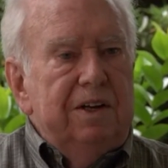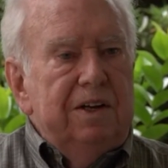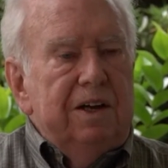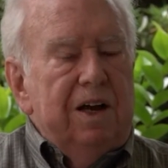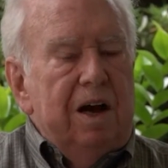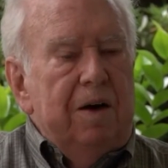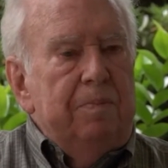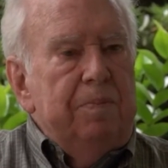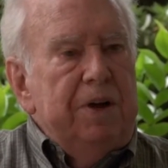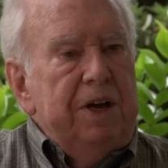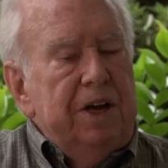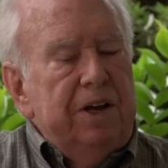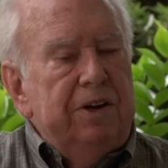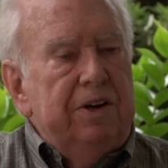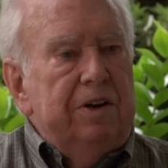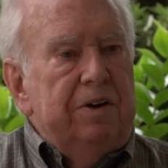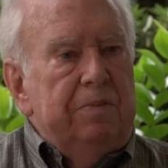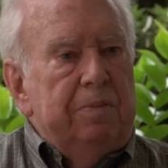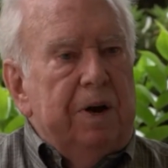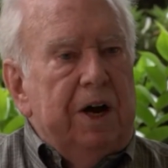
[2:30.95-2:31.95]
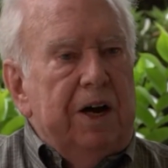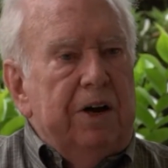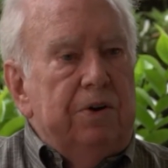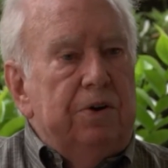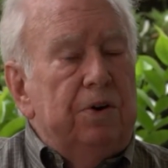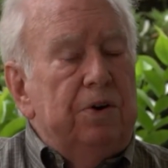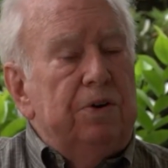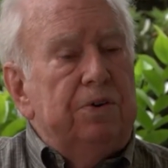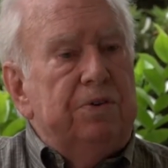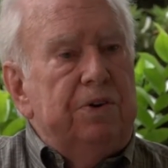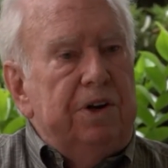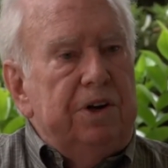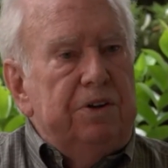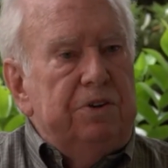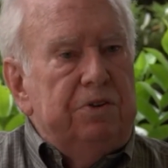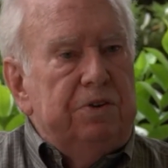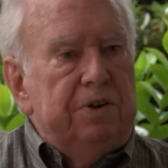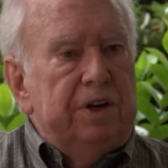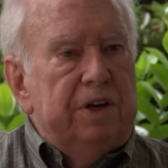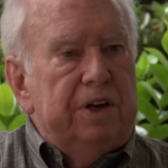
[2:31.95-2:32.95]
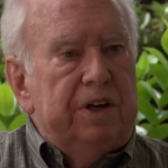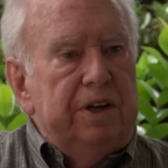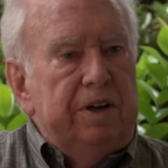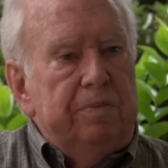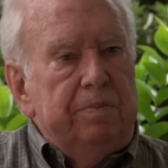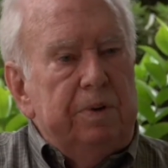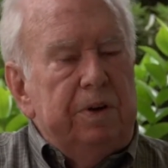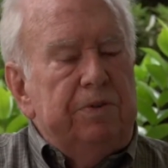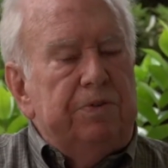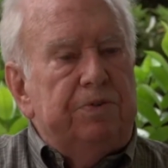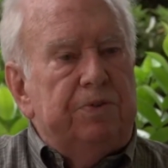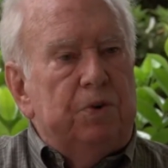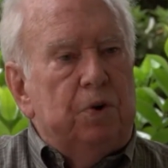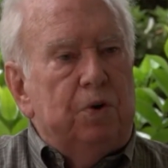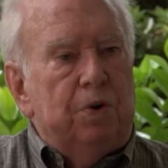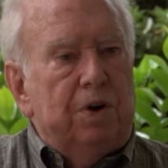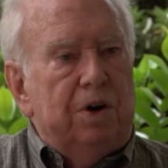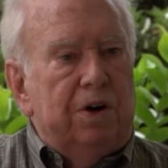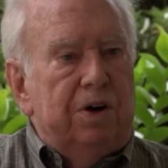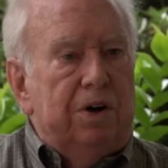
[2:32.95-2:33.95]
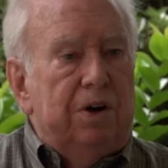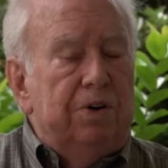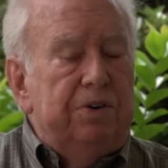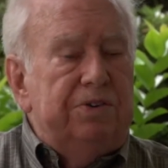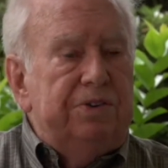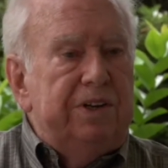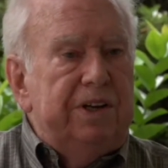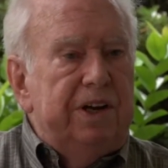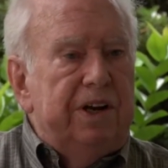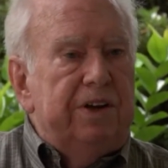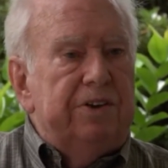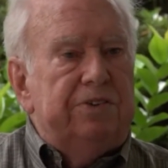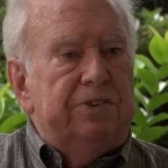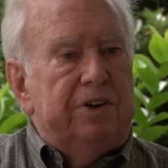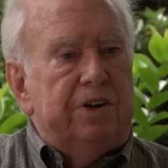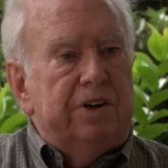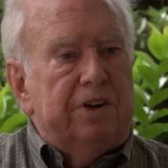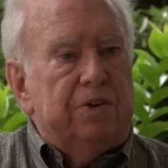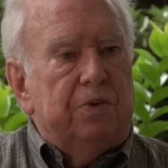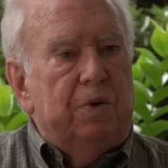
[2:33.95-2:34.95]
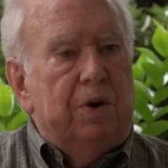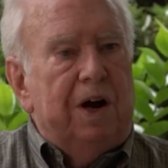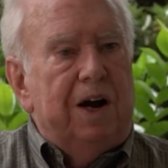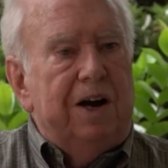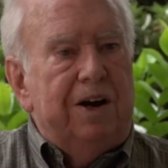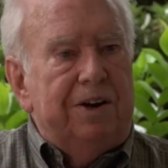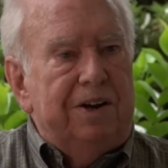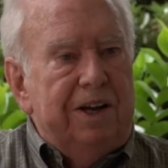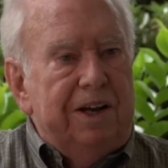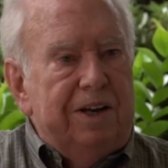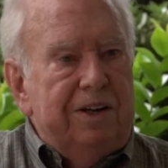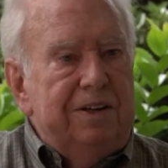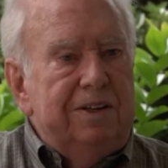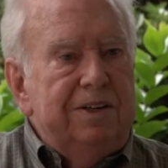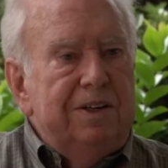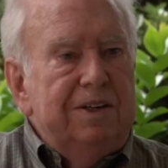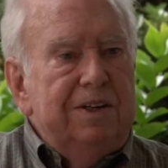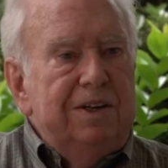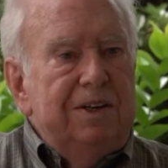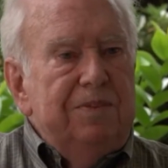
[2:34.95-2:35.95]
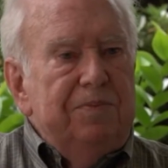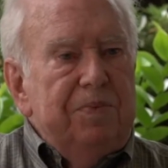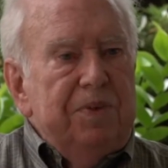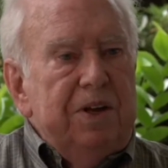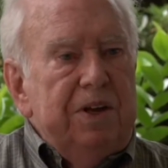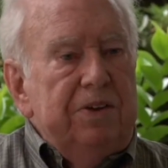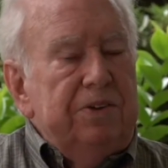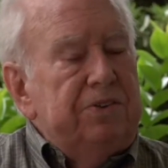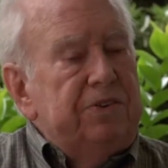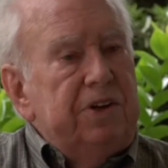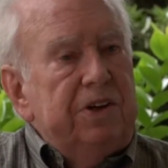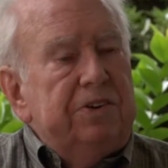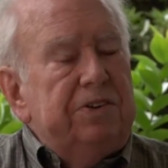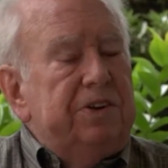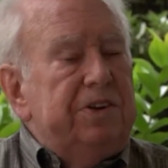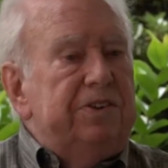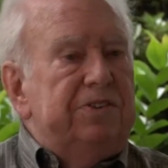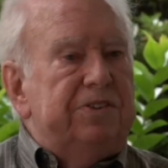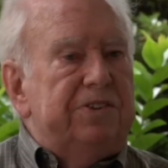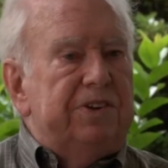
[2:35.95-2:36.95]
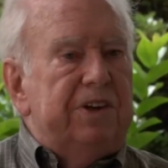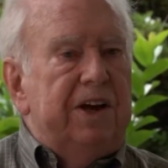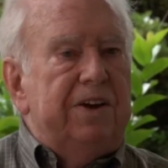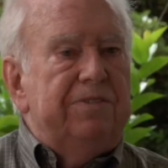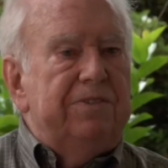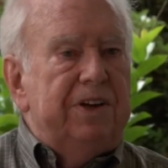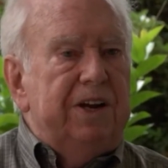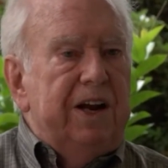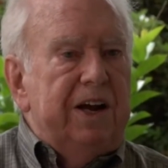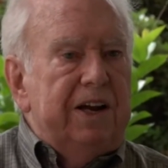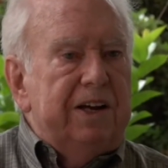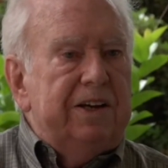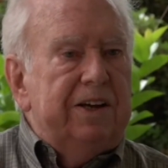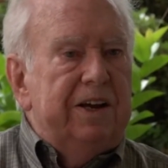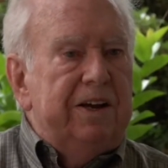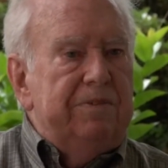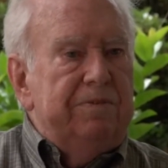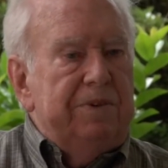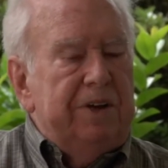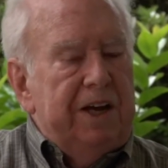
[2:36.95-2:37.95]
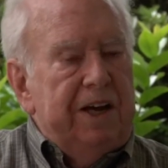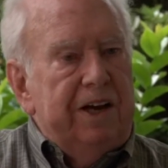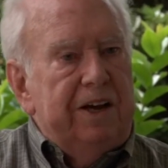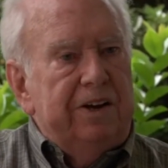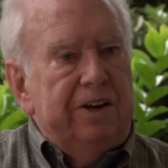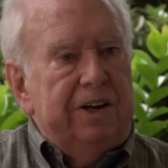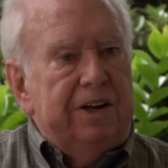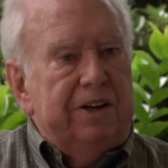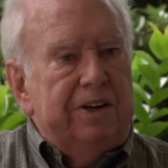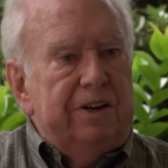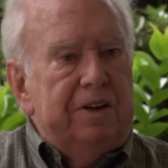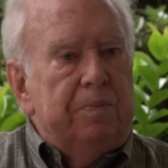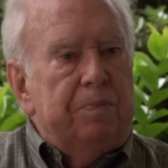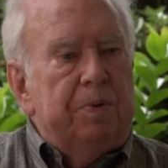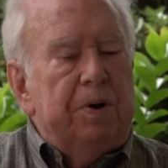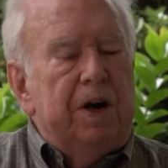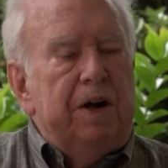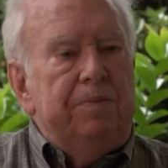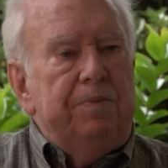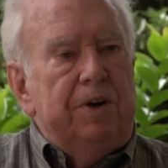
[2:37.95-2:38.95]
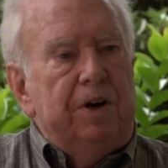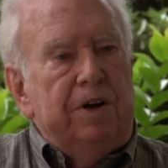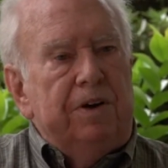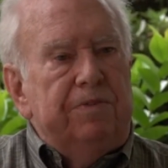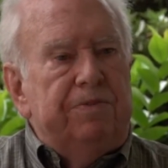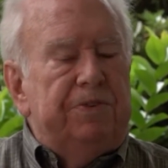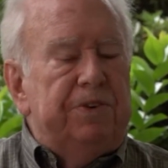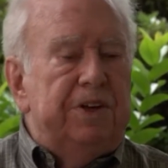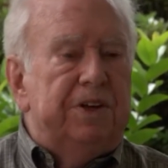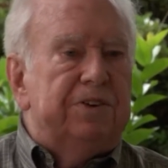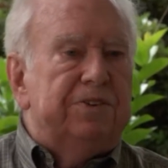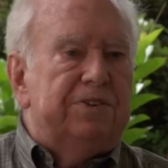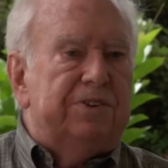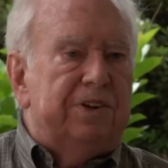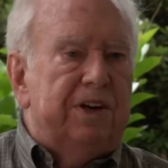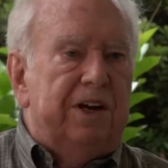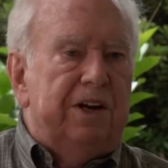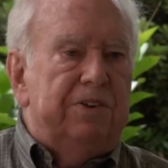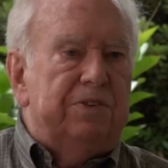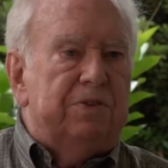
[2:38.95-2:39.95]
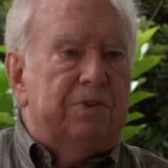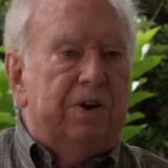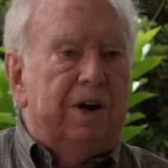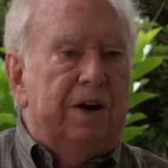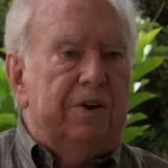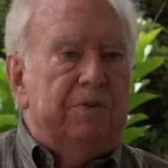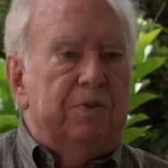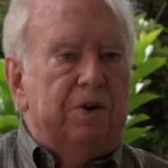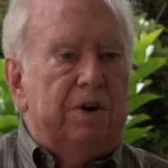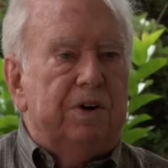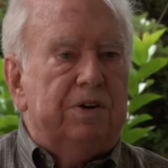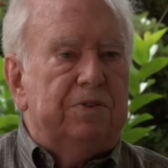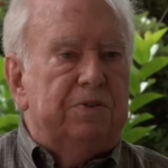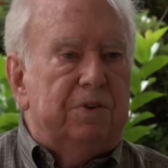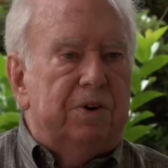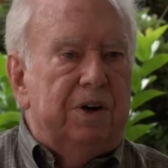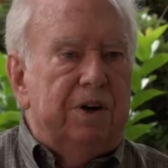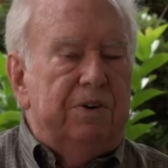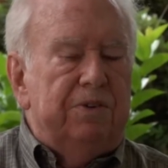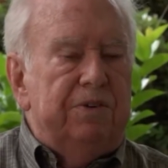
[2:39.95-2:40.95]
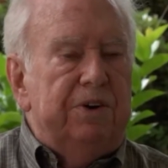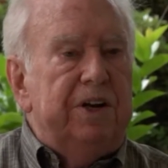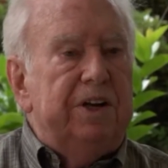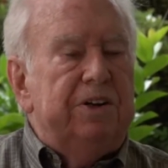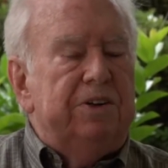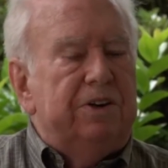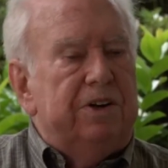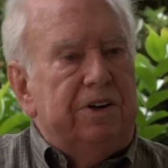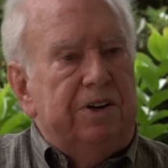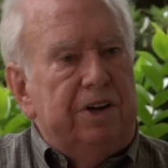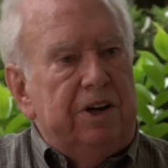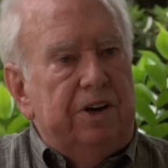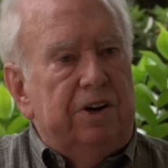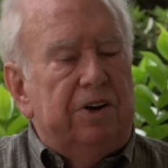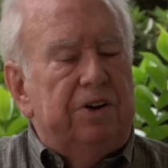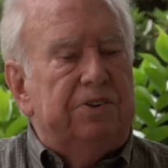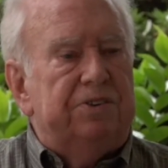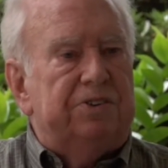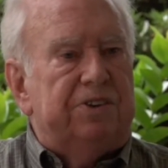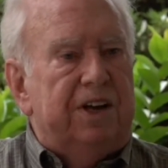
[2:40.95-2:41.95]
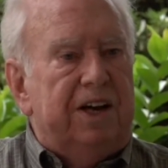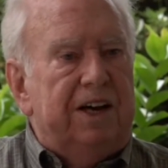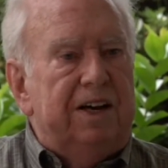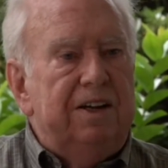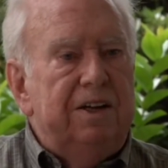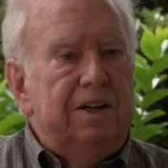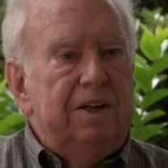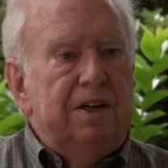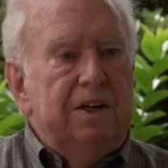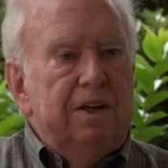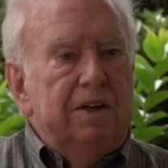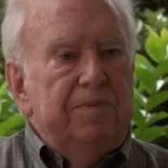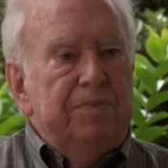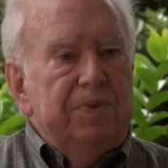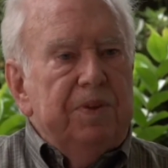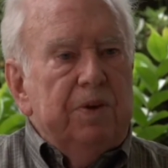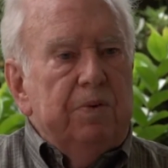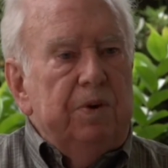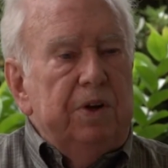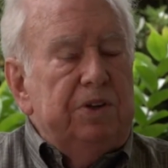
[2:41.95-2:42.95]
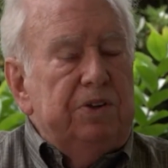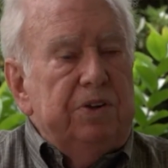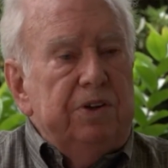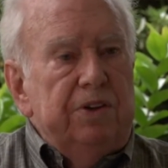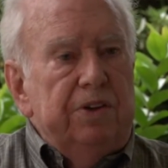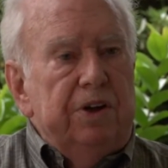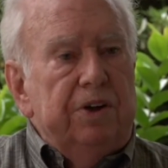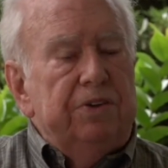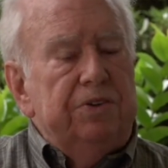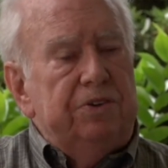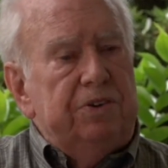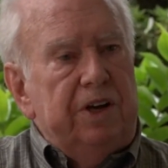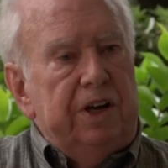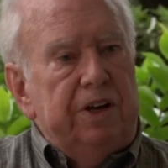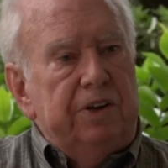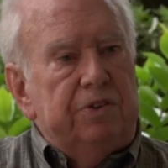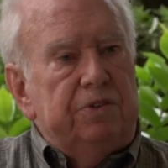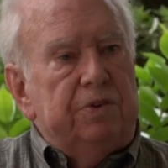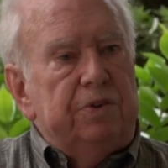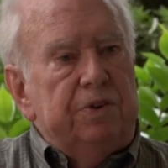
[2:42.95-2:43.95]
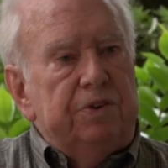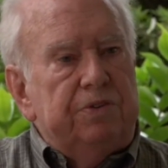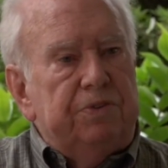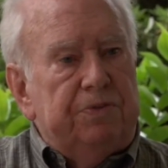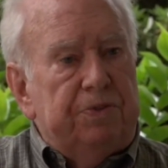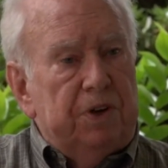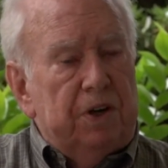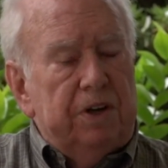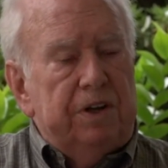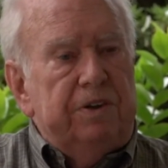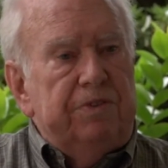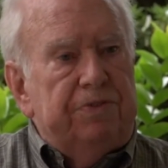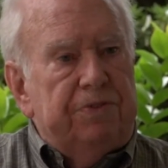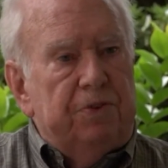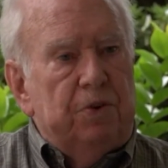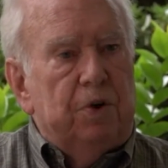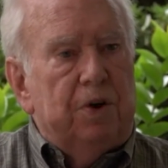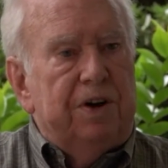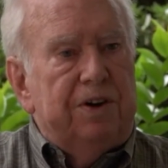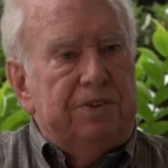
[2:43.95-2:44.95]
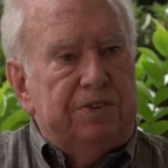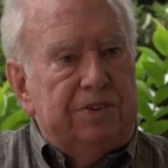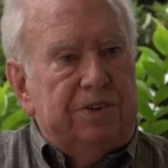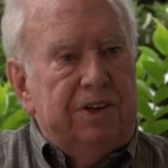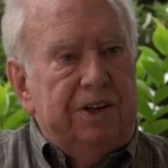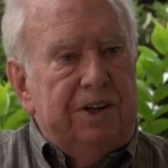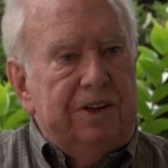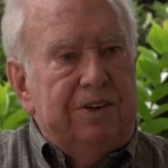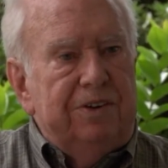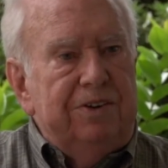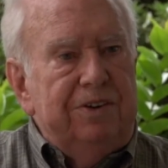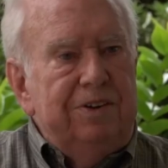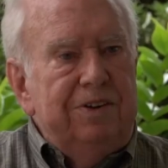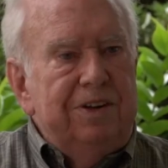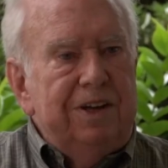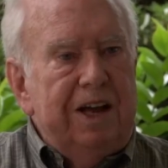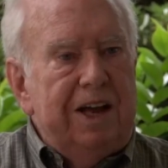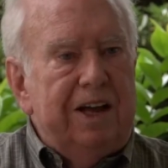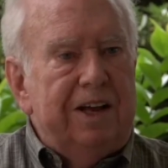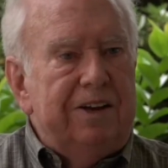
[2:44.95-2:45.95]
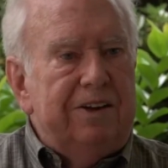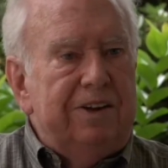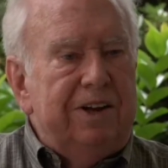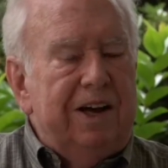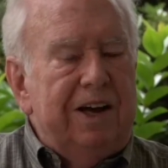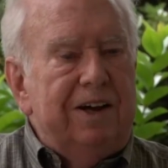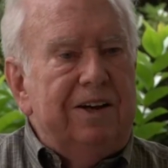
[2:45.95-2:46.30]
abandoned by Holdridge, really, and before OTS had acquired it. In 67, I came down, and the primary field sites where I worked were Rincon de Osa, which in those days was fully forested, and